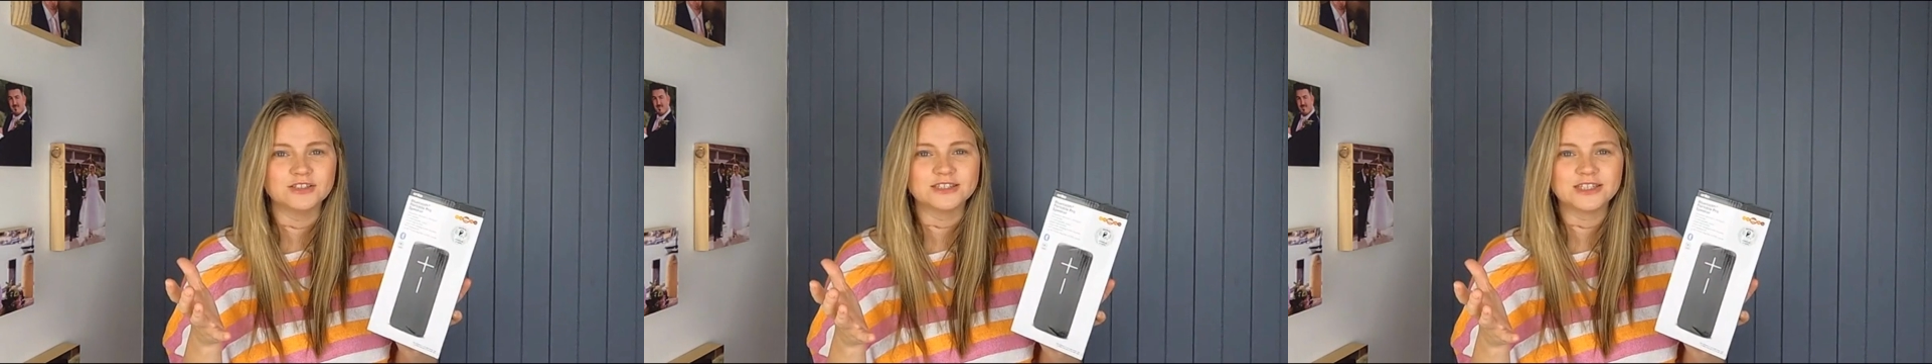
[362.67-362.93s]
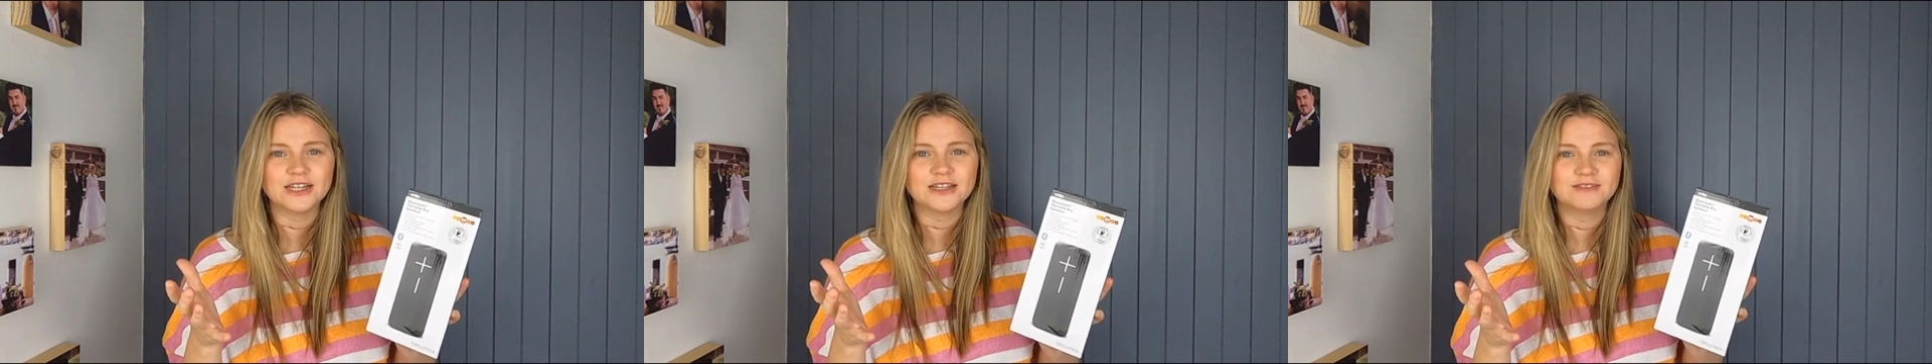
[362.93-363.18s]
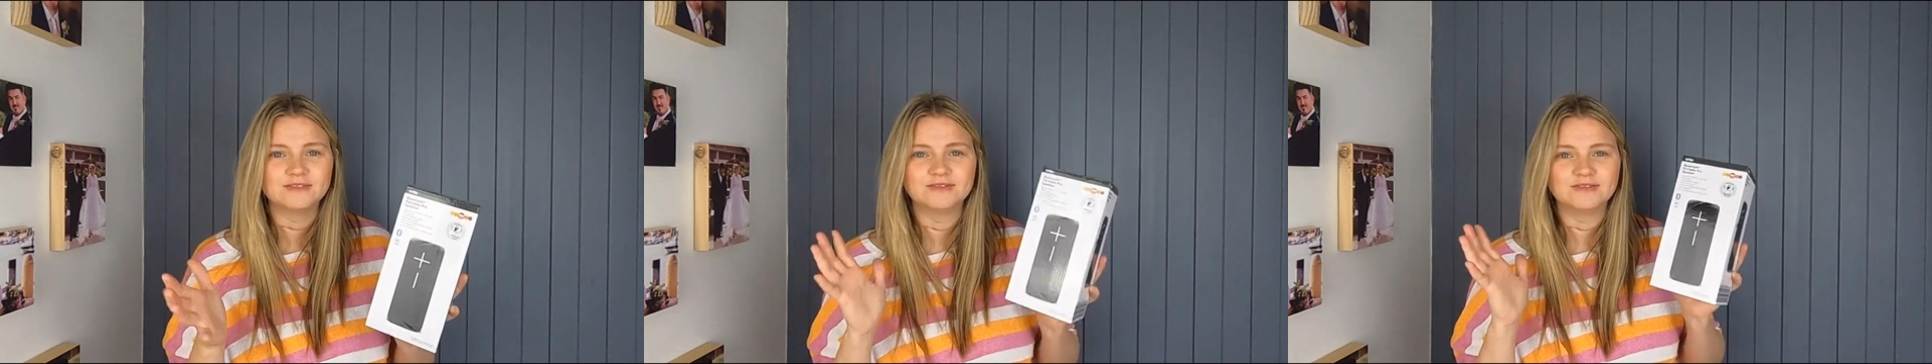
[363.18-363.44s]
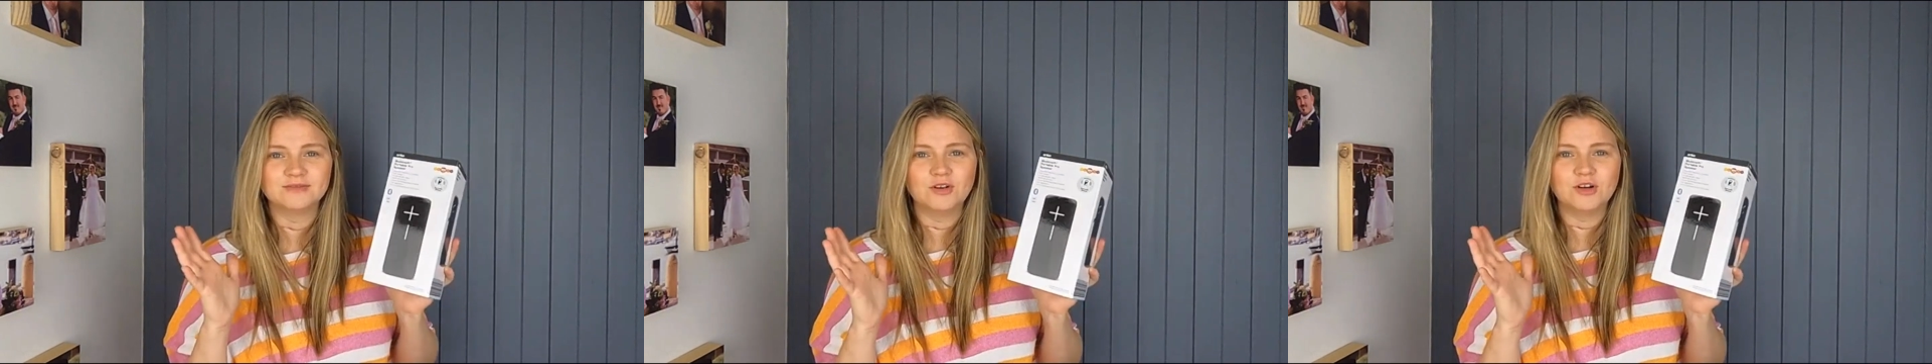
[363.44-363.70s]
honestly,
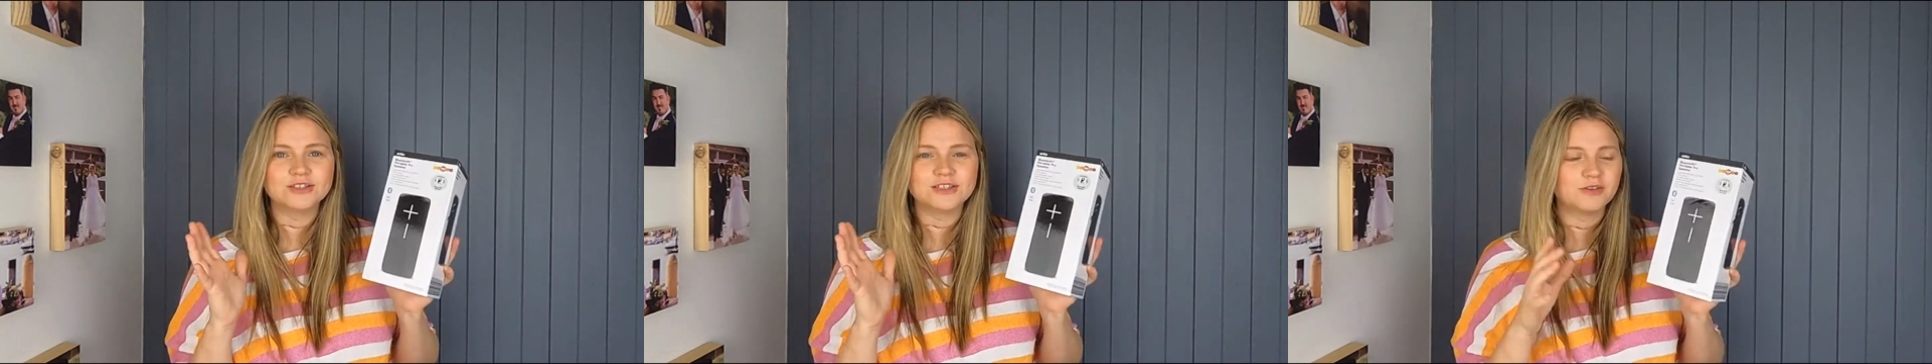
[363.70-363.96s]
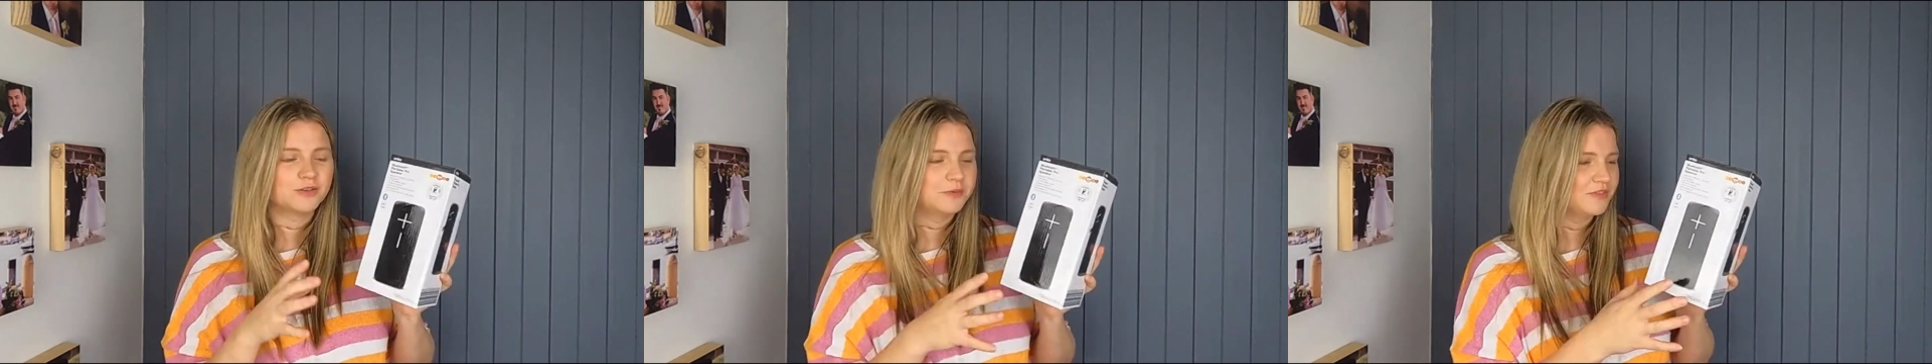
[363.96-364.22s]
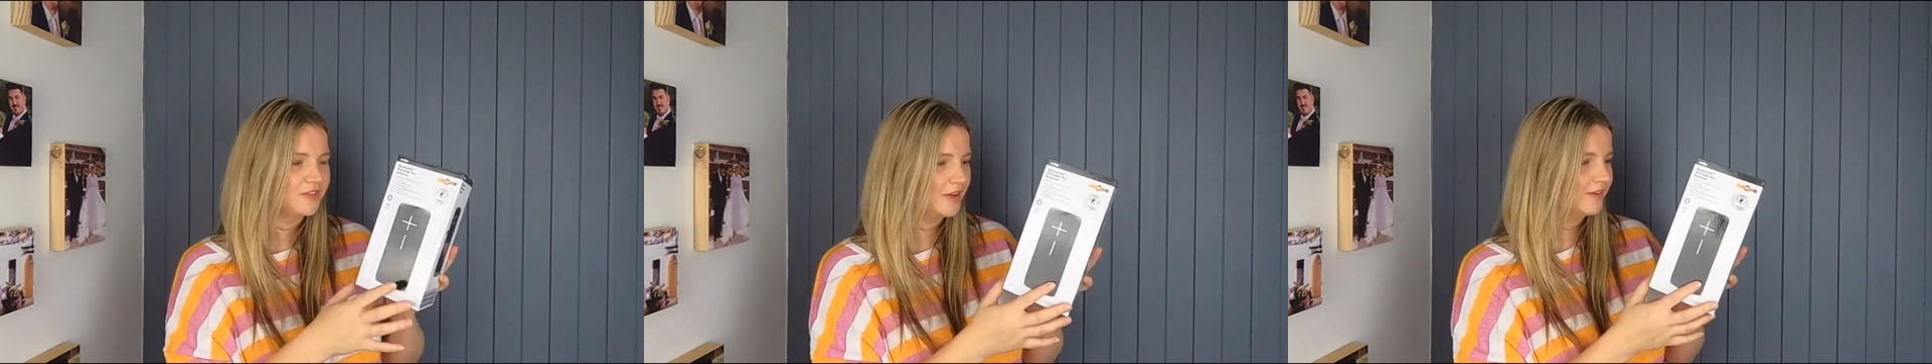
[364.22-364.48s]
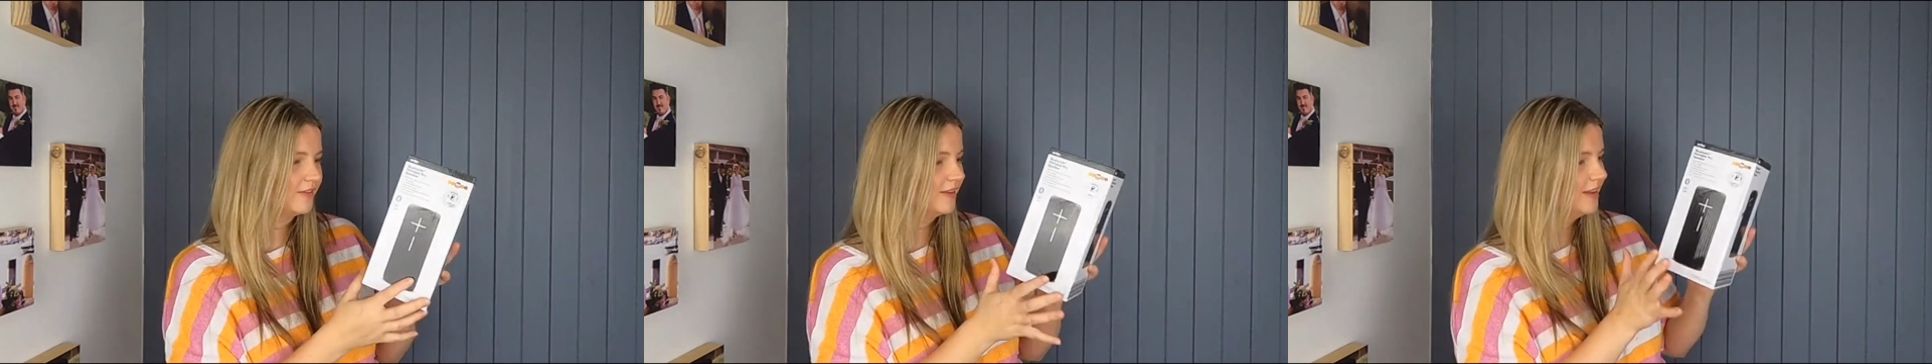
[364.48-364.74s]
what is going on with
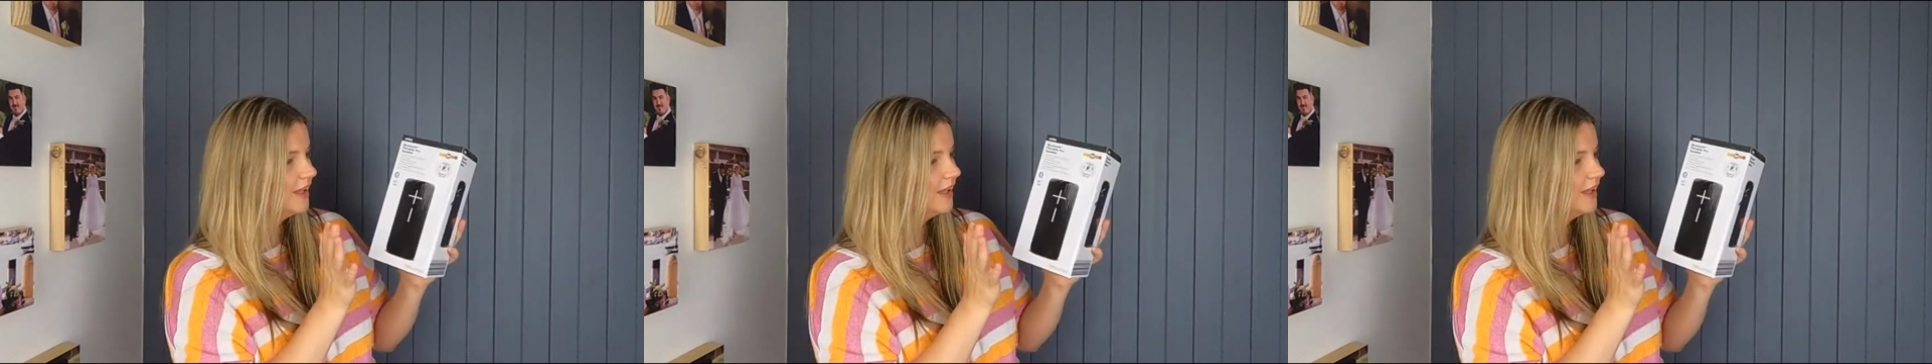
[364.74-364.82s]
you?